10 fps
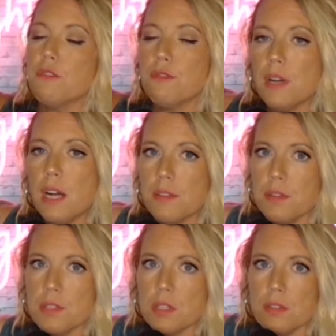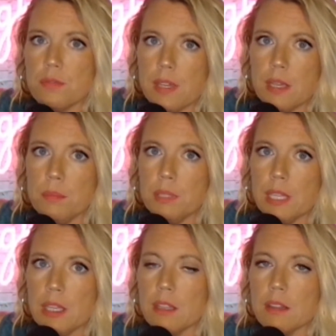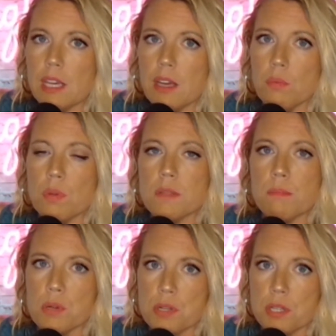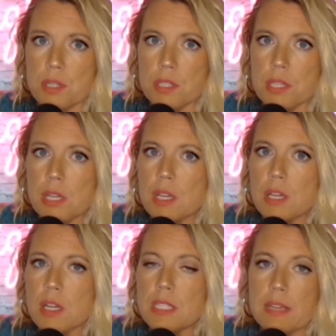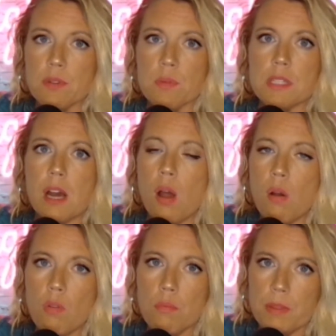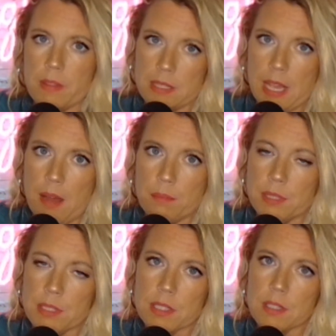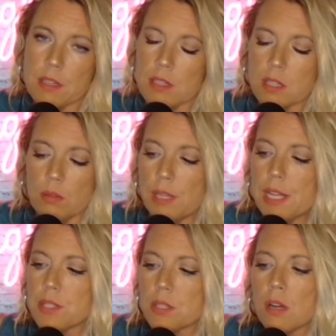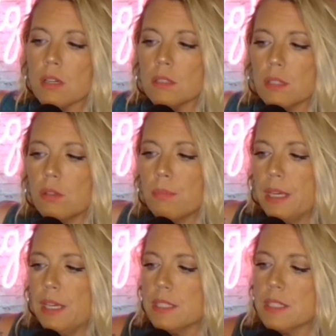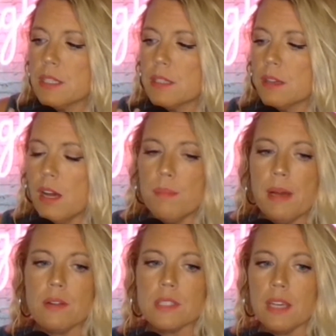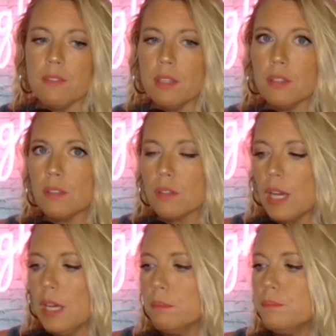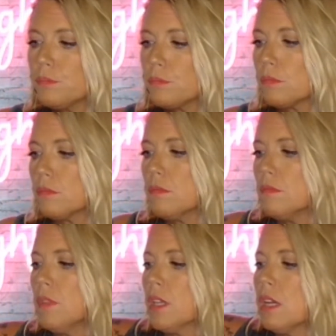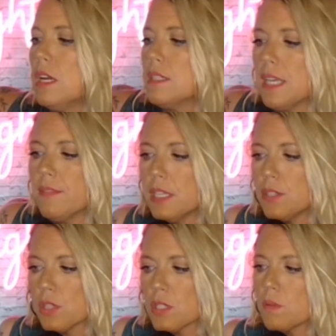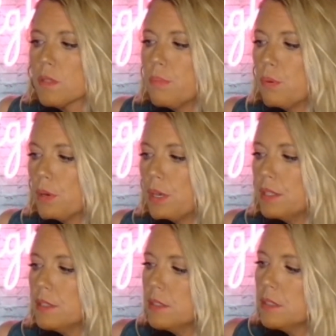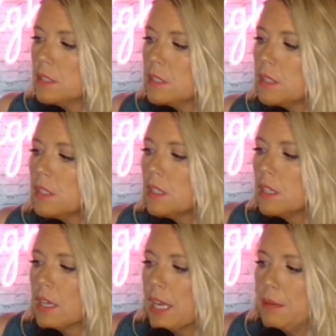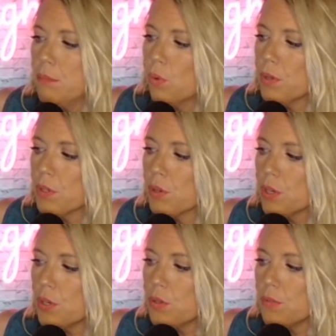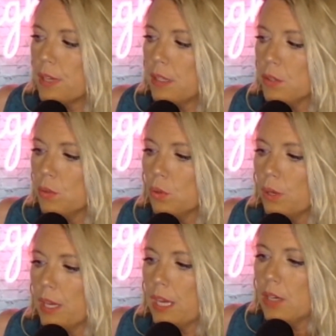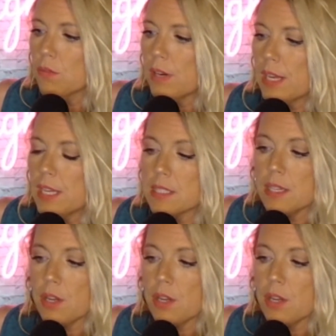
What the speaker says: father to the family that was murdered. David was not home when this happened. So let's talk a little bit about David. Okay. David Hendricks was born in Morton Grove, Illinois, and raised in